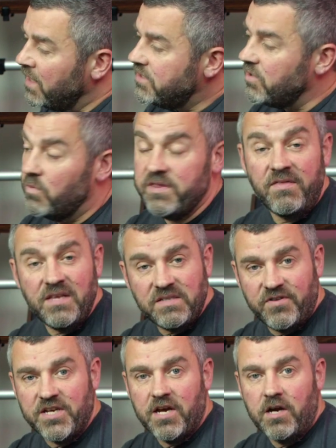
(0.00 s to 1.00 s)
So within this
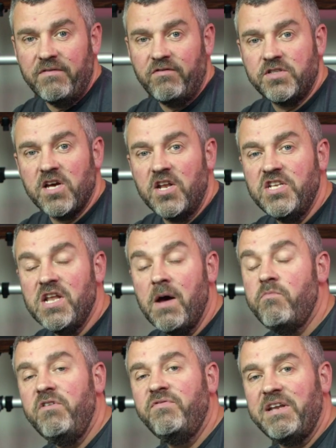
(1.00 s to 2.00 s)
video, we've looked at a
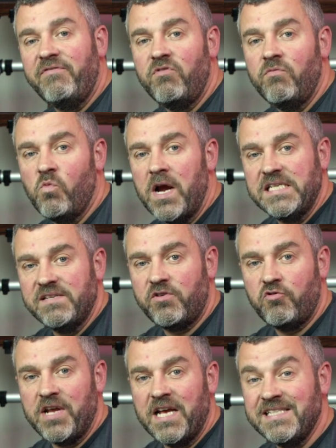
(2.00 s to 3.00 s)
number of different ways of
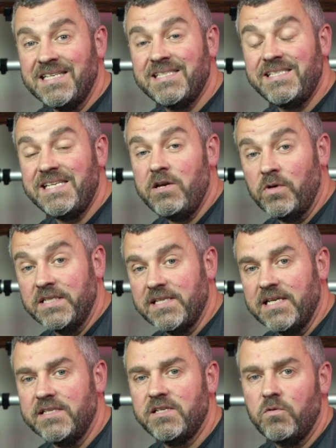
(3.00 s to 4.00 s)
creating
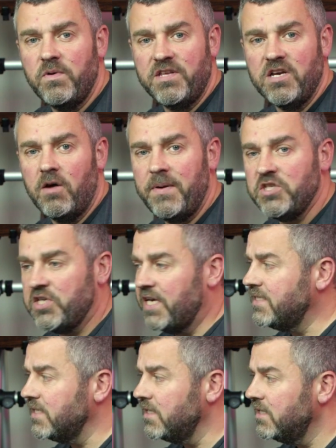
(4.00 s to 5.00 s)
sequences with the
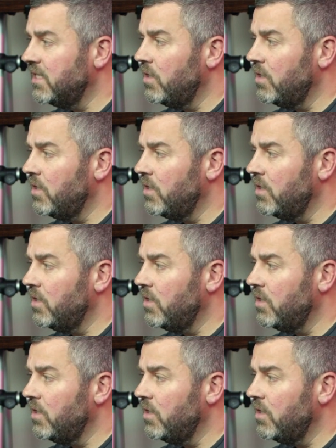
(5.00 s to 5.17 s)
arpeggiator.